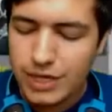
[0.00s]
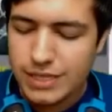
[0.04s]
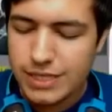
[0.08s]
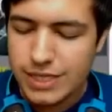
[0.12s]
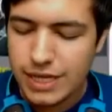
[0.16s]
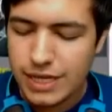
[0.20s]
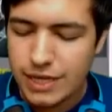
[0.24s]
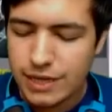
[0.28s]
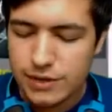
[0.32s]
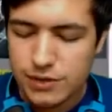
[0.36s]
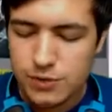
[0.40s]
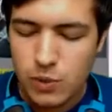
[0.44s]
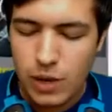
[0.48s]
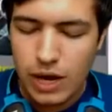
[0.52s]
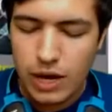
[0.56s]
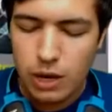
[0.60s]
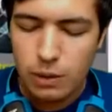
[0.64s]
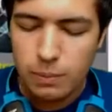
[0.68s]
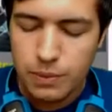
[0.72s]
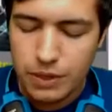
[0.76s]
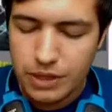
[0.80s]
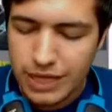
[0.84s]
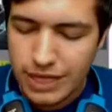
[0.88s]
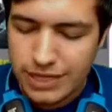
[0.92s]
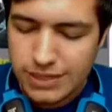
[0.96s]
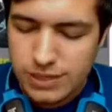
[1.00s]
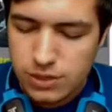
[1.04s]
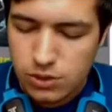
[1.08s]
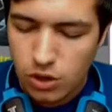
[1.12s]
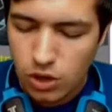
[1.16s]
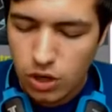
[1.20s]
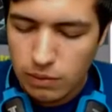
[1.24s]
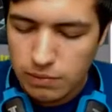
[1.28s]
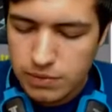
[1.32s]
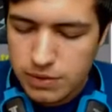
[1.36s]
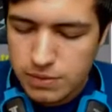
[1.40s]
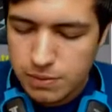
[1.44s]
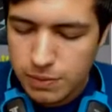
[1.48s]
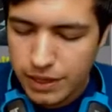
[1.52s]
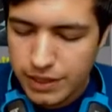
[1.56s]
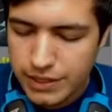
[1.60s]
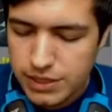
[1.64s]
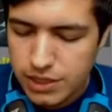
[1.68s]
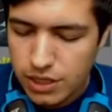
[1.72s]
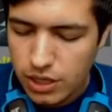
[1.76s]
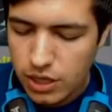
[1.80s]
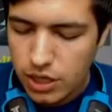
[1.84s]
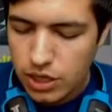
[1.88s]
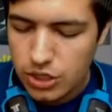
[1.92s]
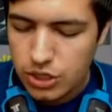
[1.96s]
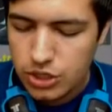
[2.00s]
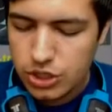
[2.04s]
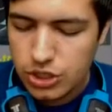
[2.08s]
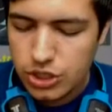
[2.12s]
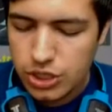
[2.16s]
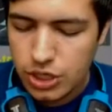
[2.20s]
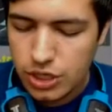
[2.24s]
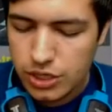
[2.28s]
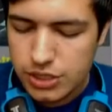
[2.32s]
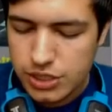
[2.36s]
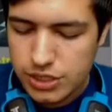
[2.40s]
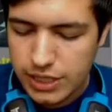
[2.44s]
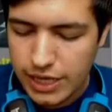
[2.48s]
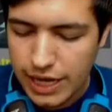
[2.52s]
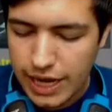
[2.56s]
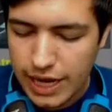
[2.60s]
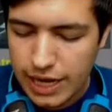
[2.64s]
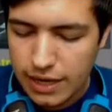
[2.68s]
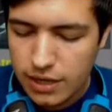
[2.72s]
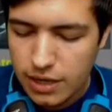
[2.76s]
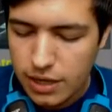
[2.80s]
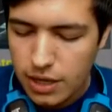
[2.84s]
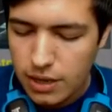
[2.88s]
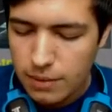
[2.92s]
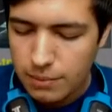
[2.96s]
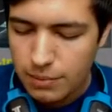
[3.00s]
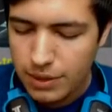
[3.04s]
racing as well, but that's not optimized just yet.